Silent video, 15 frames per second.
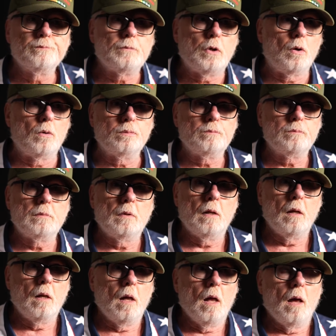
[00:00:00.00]
You know,
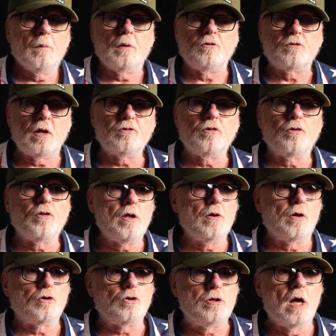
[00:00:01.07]
because that's the thing
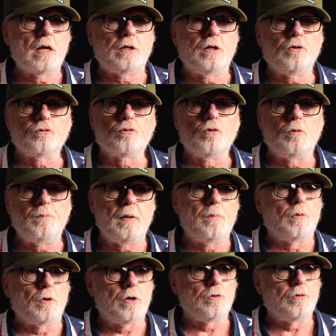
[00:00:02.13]
I could not get through to
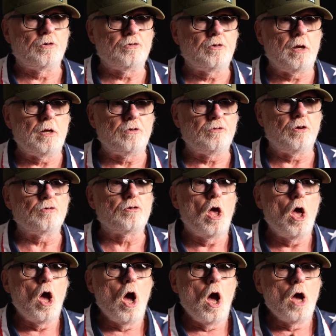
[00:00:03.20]
people here in the States is
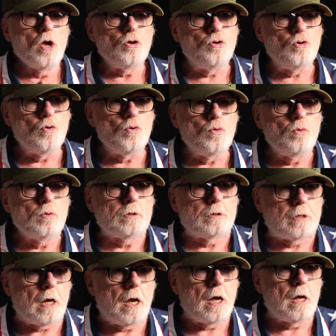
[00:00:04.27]
you
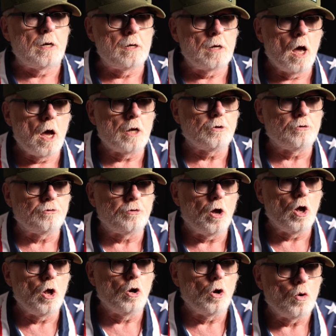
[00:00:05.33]
cannot
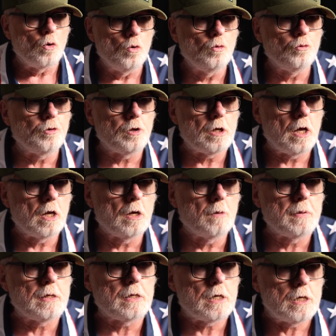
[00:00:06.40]
tell who the
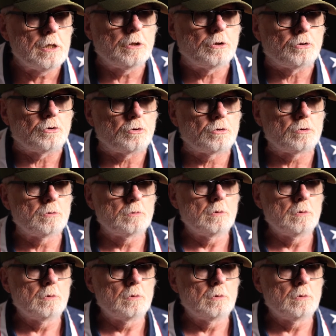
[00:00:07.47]
enemy is.